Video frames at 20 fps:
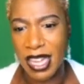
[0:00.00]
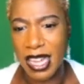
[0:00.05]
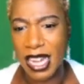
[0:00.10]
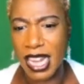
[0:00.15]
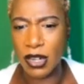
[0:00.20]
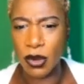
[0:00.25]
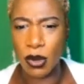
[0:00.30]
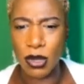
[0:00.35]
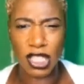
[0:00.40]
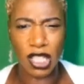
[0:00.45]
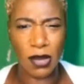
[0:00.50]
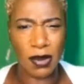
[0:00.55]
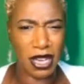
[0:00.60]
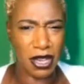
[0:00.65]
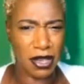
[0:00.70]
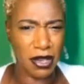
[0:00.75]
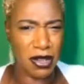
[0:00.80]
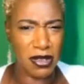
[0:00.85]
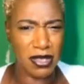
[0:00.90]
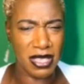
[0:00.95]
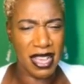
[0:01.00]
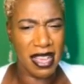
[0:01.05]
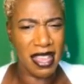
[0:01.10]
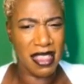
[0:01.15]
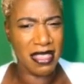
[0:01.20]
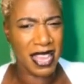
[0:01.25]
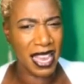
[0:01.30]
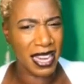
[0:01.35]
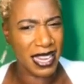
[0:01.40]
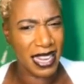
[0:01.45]
it also includes
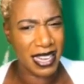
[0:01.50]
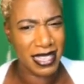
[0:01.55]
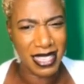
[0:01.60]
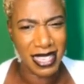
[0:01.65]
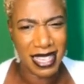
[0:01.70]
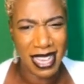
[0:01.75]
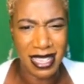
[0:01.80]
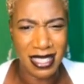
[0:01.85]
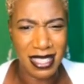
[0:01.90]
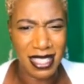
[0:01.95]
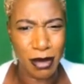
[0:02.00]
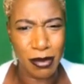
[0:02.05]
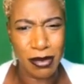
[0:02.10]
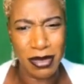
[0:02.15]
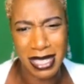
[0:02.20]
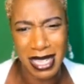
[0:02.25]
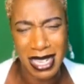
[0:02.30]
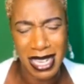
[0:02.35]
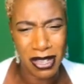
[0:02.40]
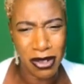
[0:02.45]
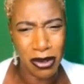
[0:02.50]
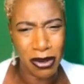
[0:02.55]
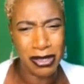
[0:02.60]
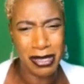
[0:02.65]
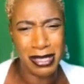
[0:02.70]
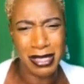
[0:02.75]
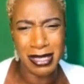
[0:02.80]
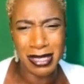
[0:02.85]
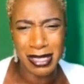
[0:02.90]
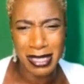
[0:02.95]
they need to get some D,
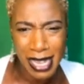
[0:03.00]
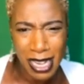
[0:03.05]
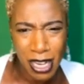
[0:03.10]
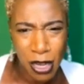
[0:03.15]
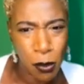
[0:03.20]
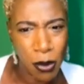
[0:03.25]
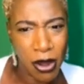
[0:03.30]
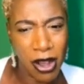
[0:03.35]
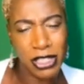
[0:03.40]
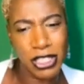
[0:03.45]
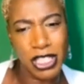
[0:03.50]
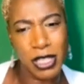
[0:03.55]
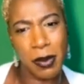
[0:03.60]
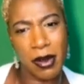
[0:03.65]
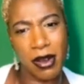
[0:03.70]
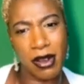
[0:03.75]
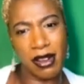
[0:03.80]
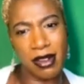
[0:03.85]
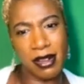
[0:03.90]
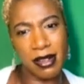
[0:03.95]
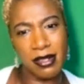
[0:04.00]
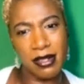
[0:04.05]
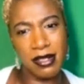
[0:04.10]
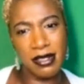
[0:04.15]
your dick worshiper.